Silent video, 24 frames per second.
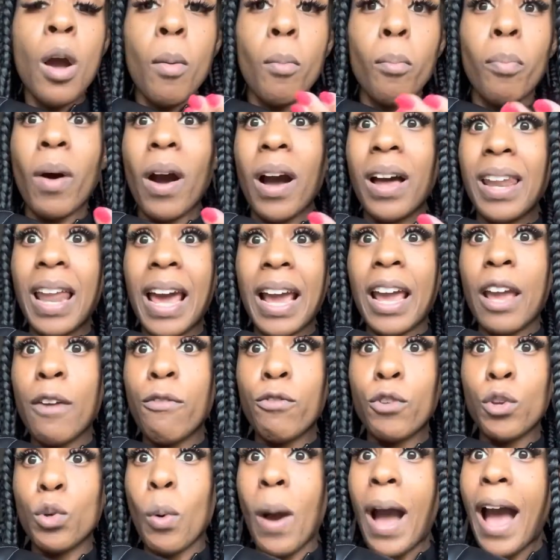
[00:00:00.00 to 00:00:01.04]
but like
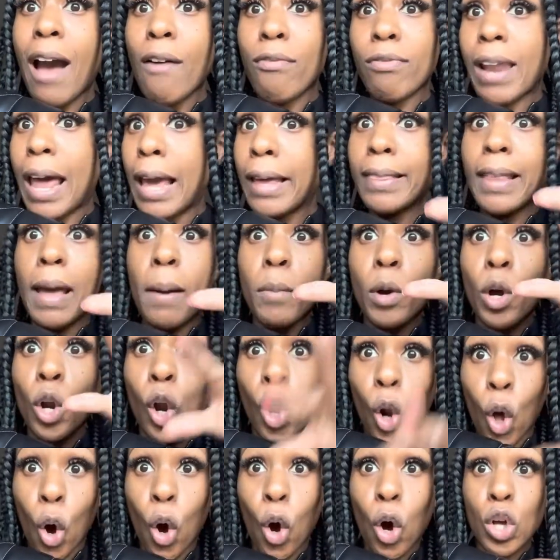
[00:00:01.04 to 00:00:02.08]
if you have like them
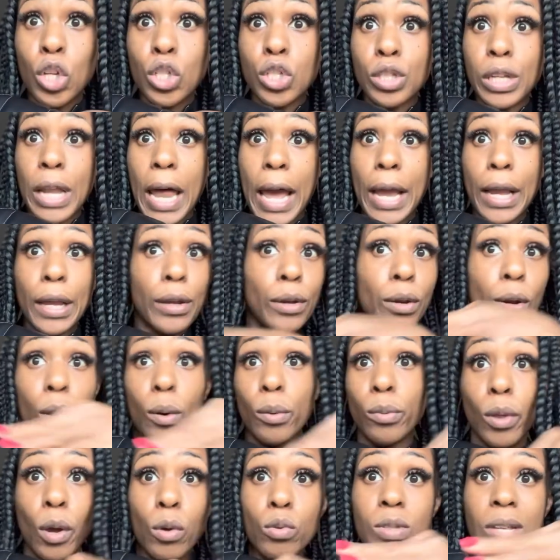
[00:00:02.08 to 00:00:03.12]
claws, like, you know,
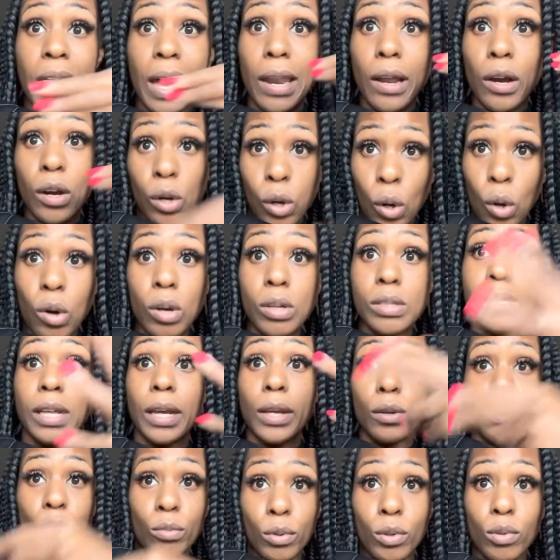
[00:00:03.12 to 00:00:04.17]
those kind of claws that
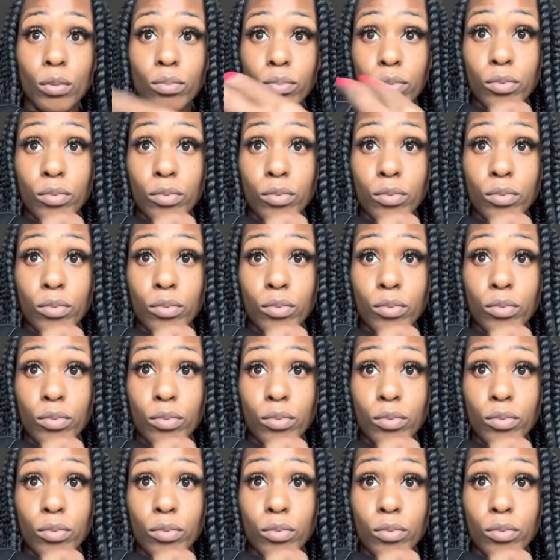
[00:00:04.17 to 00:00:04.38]
you, you